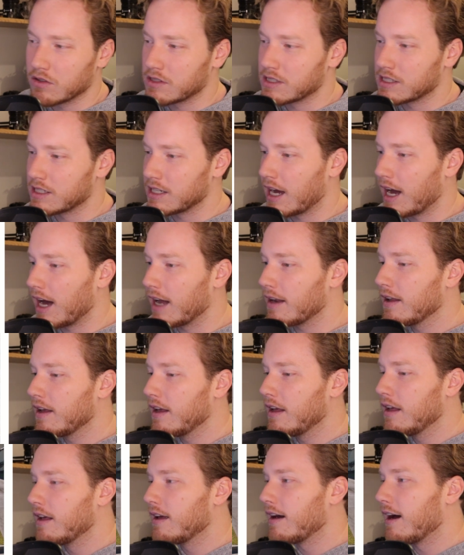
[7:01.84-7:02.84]
good start.
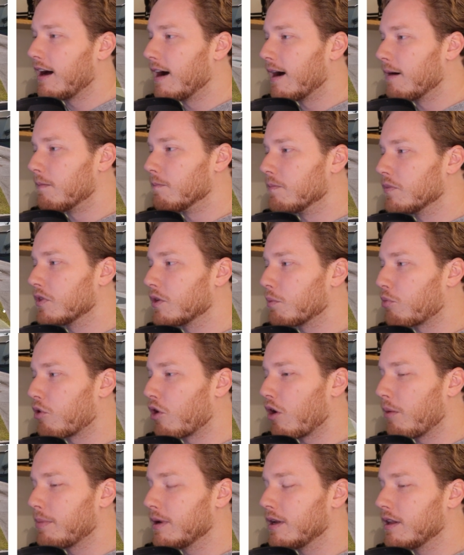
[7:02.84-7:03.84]

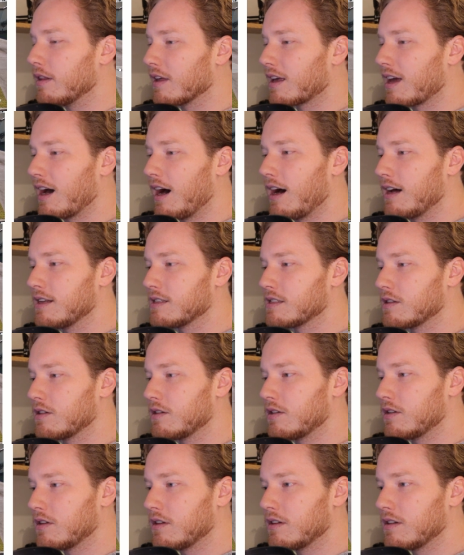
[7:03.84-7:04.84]
The cars,
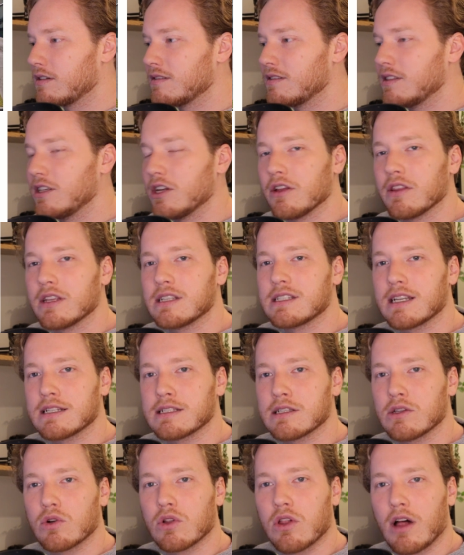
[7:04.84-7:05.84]
you know, this
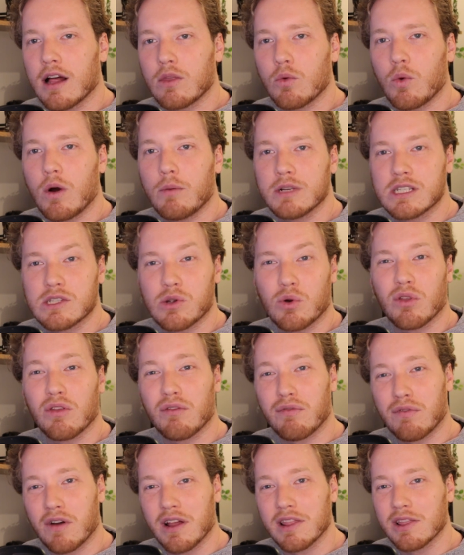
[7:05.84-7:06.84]
doesn't look like the one we saw on
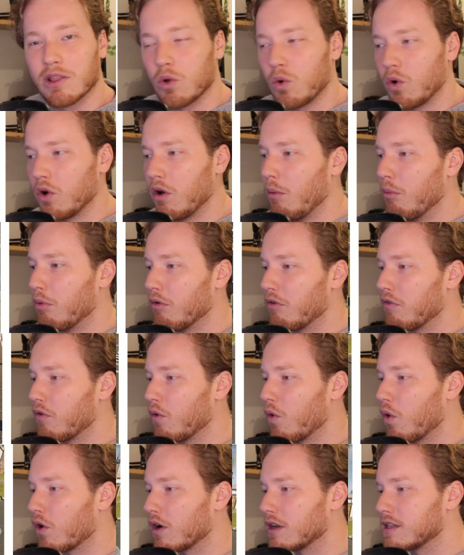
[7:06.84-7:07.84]
the front lawn
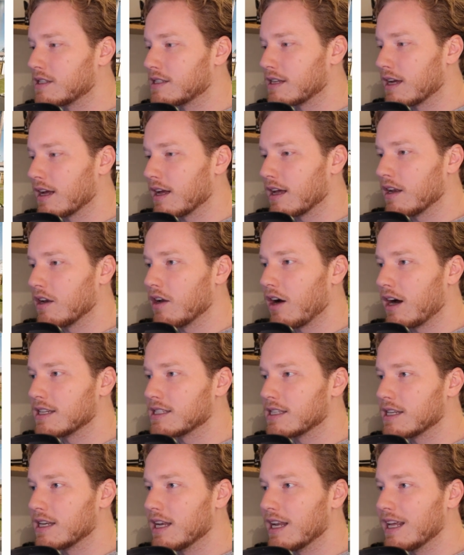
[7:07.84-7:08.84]
before. It's a
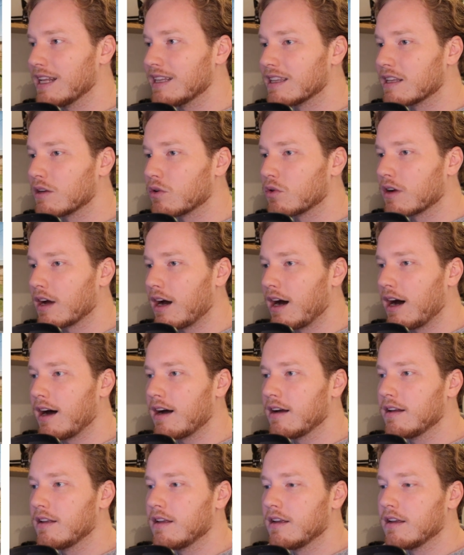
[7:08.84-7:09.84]
nice, neat little
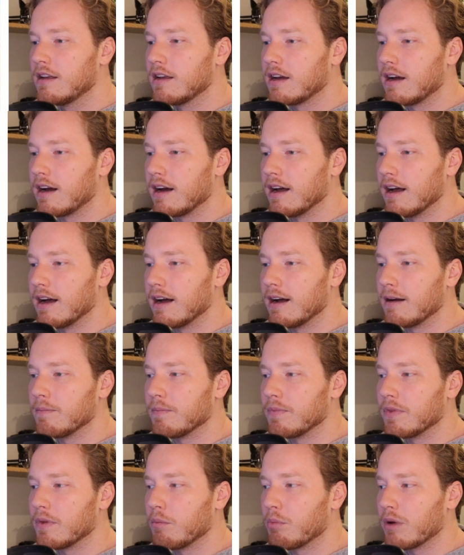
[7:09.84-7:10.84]
car.
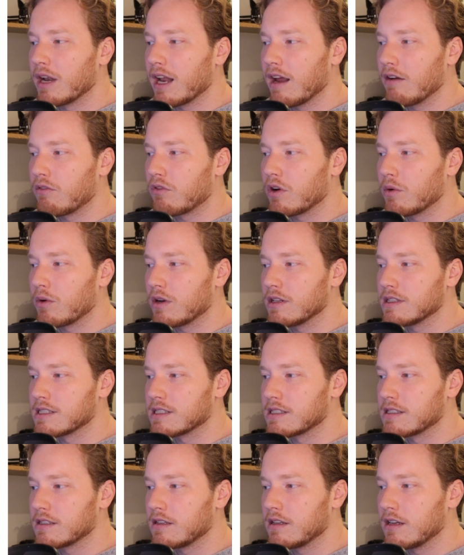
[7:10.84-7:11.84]
But
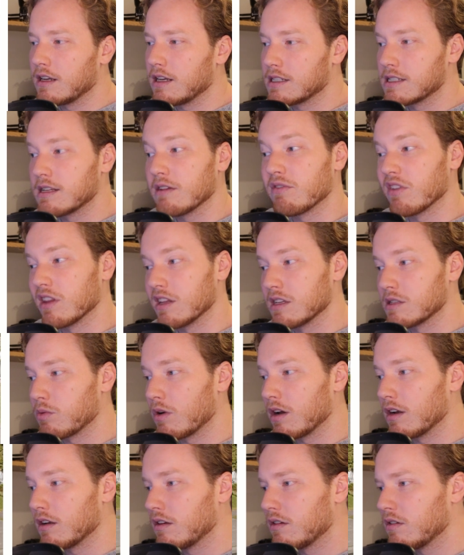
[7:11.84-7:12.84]
everyone's, except for this
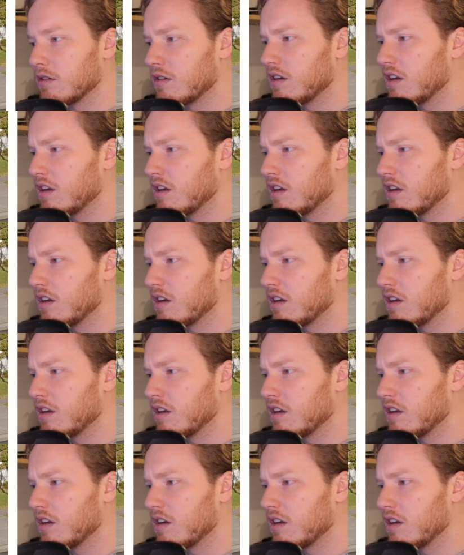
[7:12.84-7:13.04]
one,